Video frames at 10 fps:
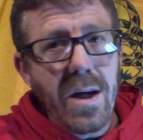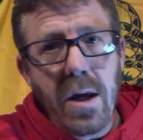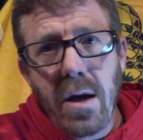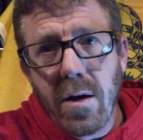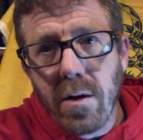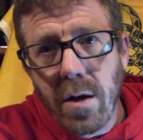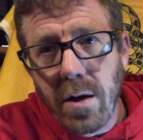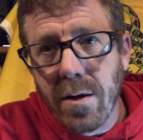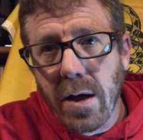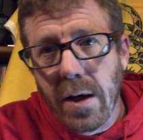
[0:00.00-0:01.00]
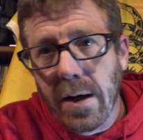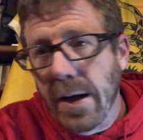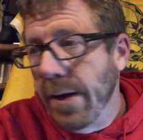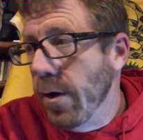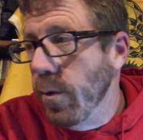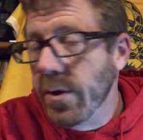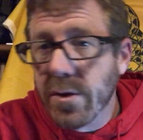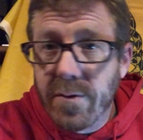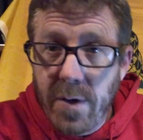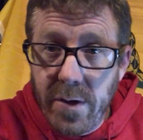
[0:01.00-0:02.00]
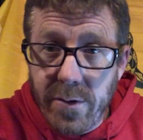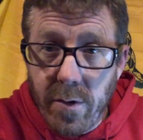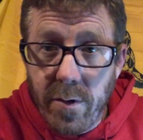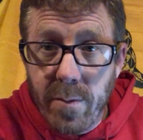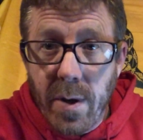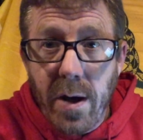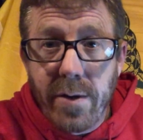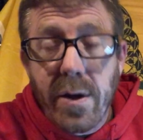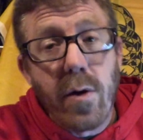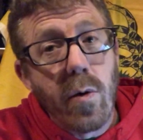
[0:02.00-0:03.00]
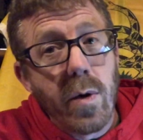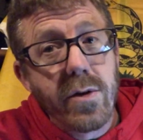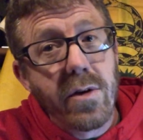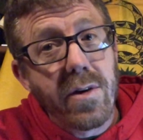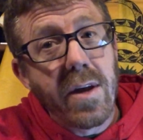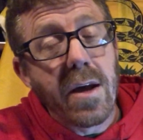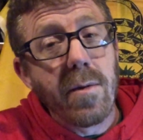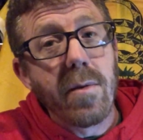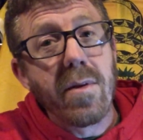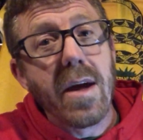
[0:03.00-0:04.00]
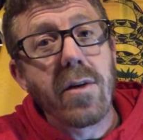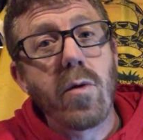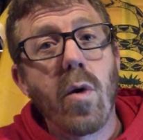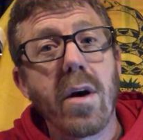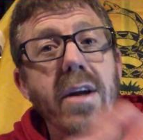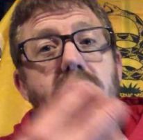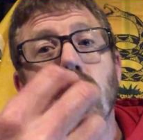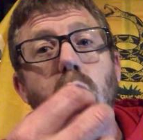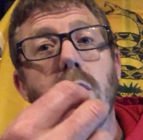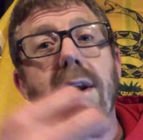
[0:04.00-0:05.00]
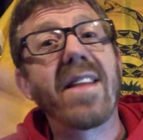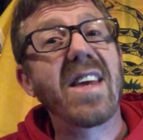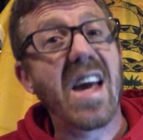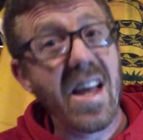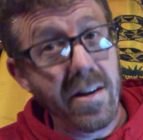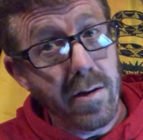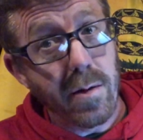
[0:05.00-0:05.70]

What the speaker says: here, I know we just finished Earth Abides. I don't want you to think that you are Isherwood at the end